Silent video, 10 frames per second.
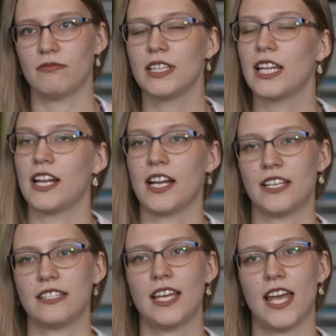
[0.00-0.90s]
that I
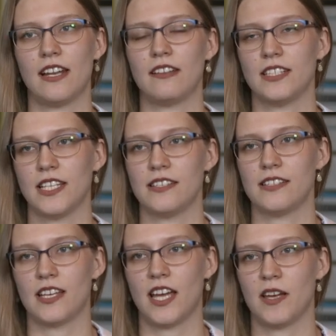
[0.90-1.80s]
could tailor
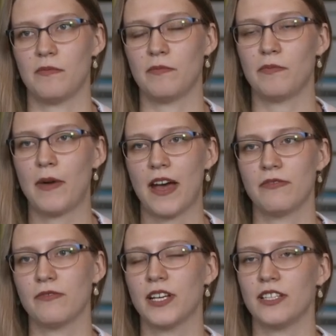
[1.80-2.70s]
this
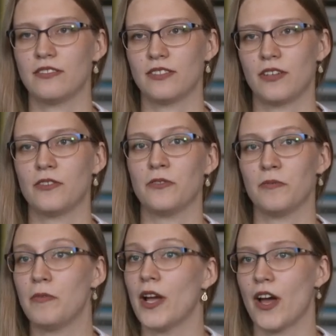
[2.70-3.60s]
pathway
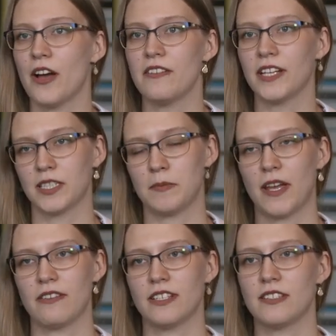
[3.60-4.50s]
to my own
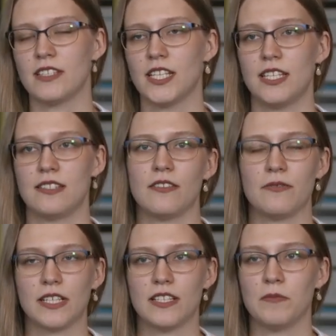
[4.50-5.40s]
experiences. So
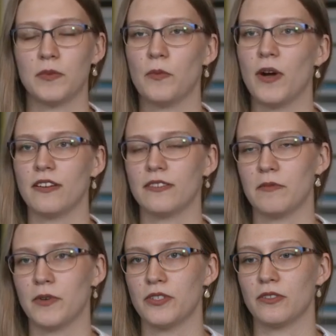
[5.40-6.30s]
for example, one of
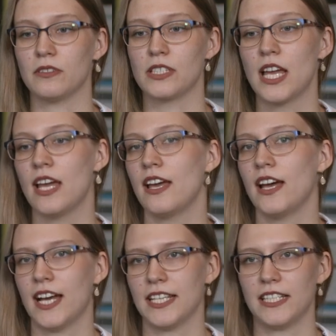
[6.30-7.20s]
the modules
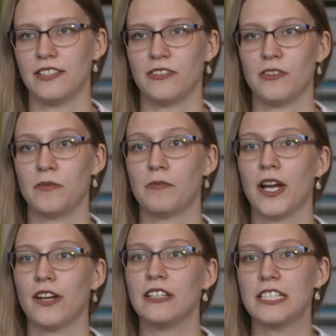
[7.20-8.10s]
I did on
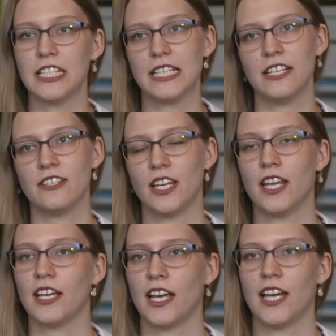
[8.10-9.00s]
biology
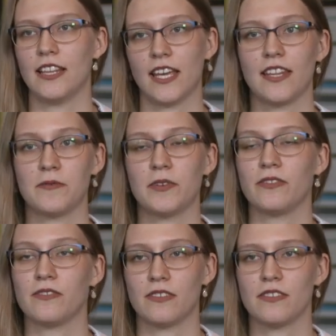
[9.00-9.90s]
teaching and the other
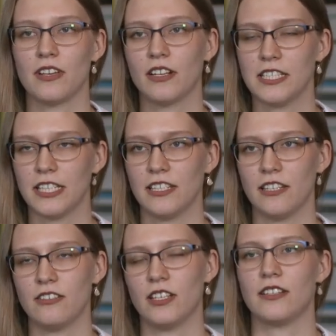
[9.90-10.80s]
one on sociology
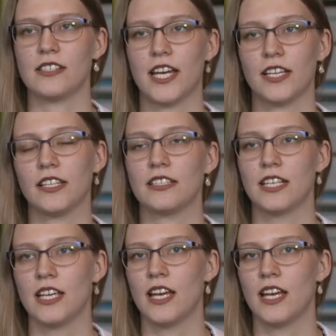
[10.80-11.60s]
teaching, so I could